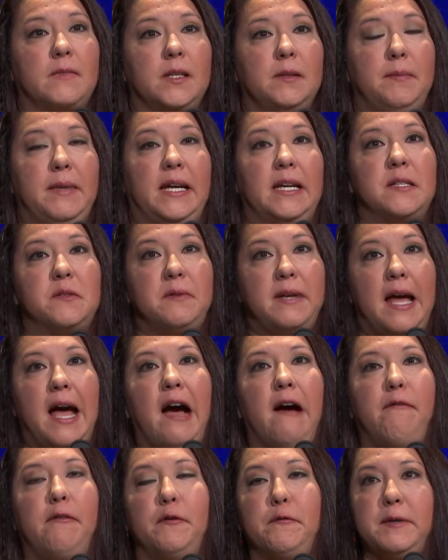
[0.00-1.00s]
because we
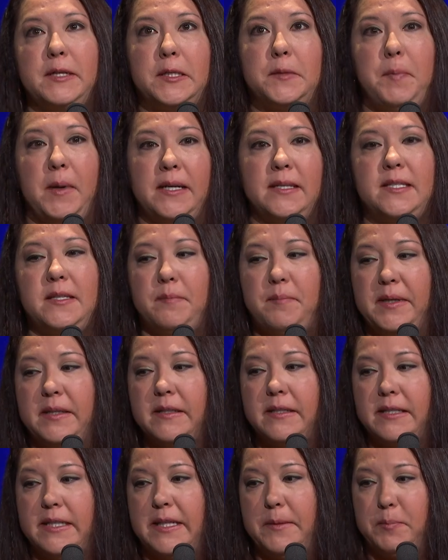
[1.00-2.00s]
have a
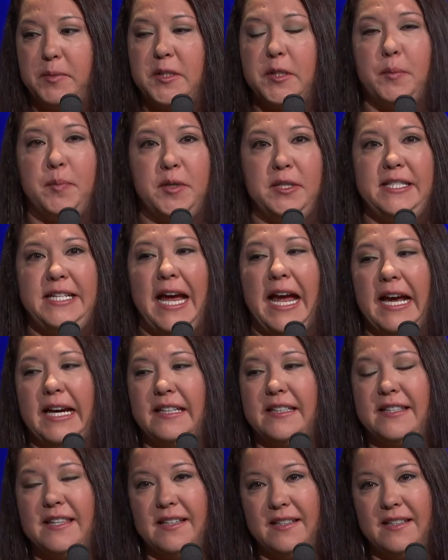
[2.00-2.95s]
responsibility to protect